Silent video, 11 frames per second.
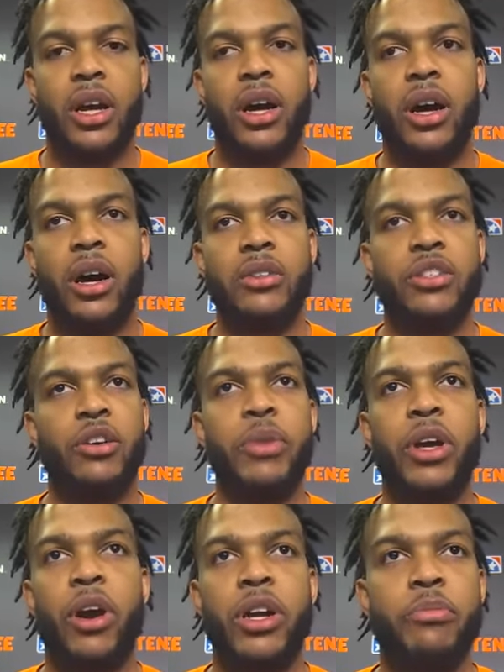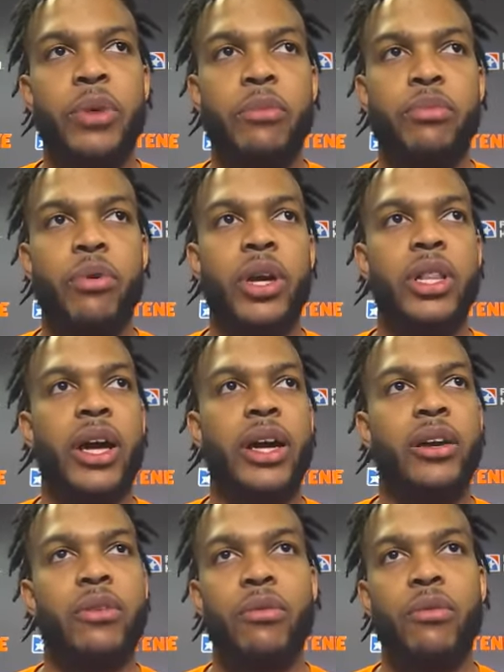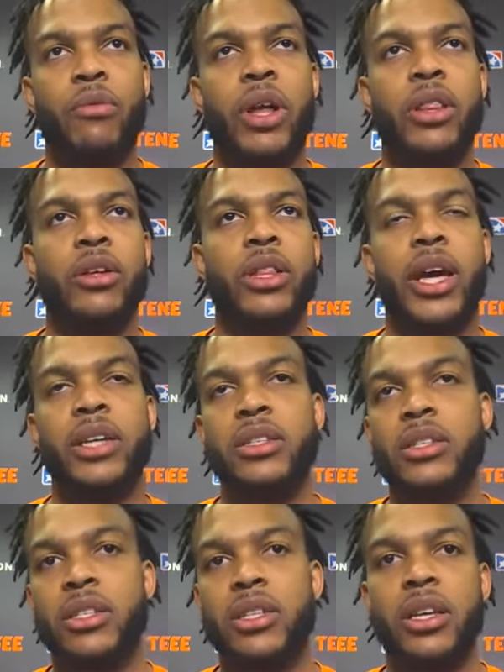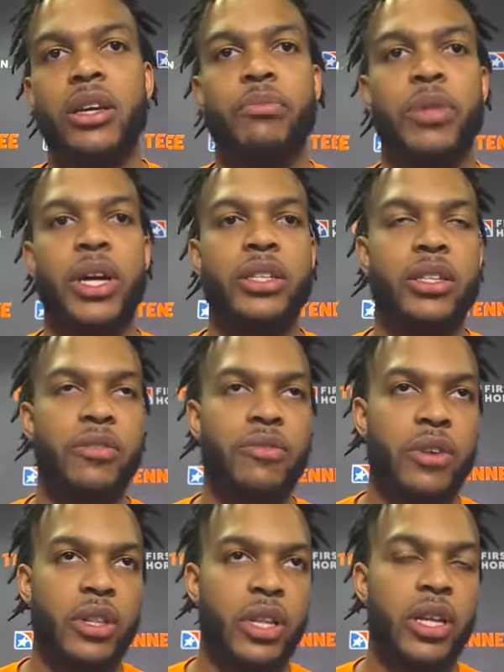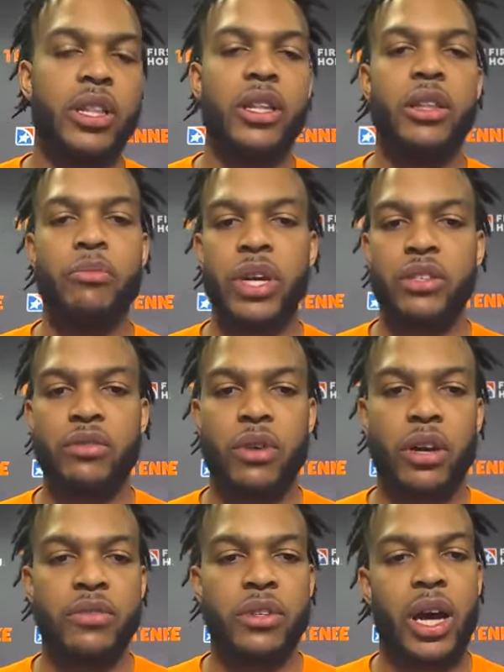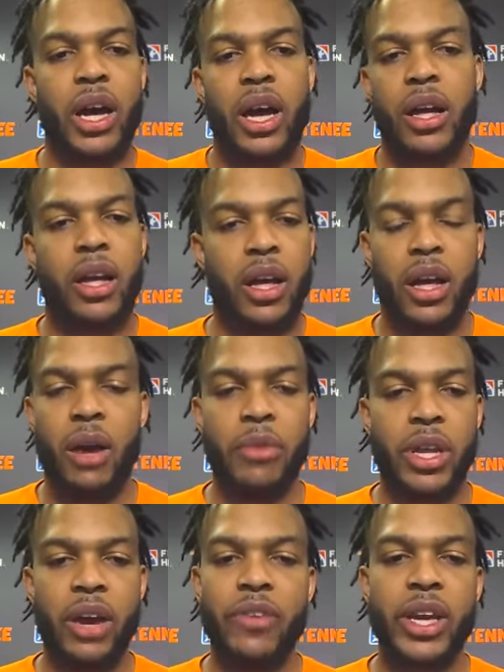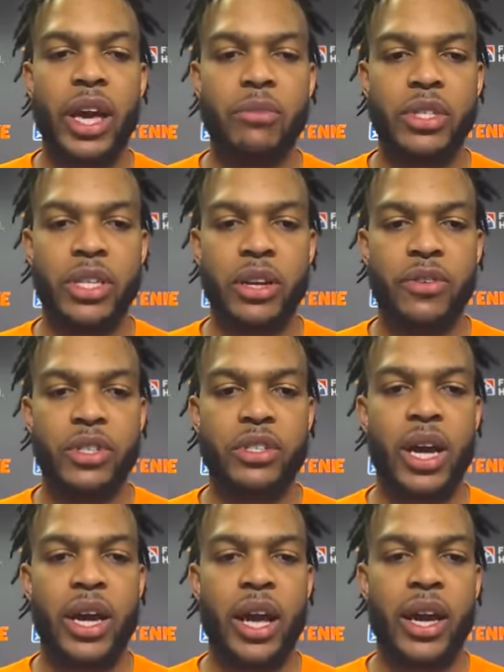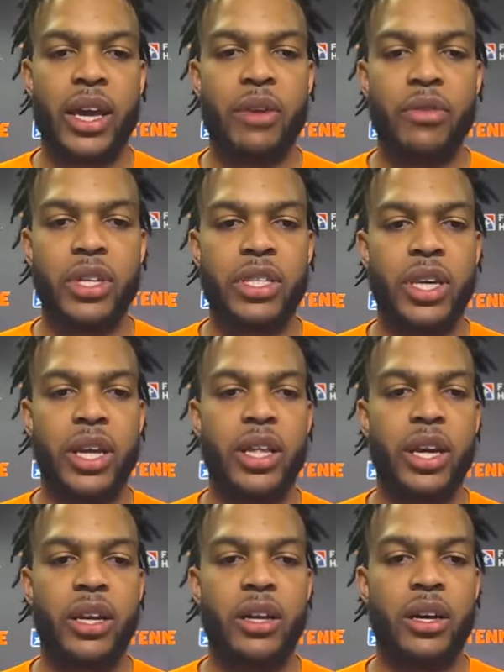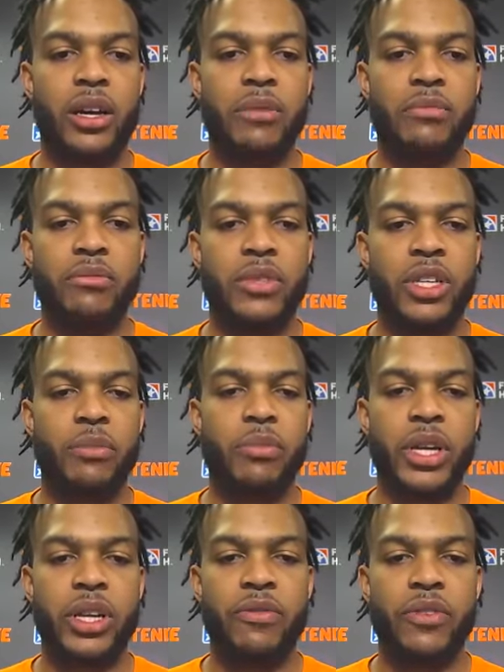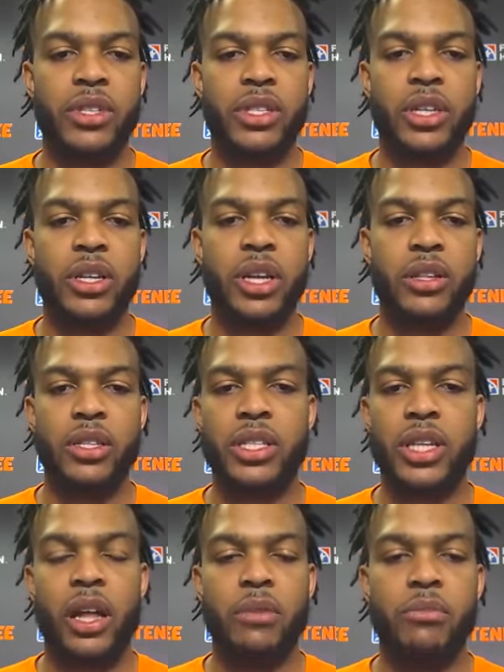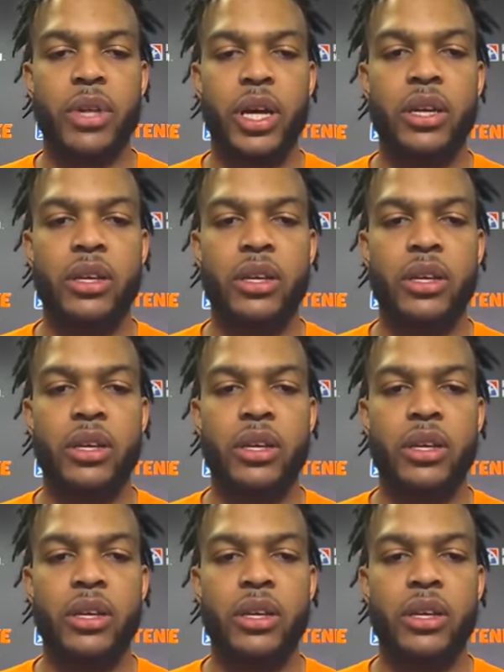Uh, so it'd be hard to pinpoint like whether the SEC plays differently than the Big 12. So I, I mean, every game's different. So I, I can't really say that um, there's a big difference in in the style of play.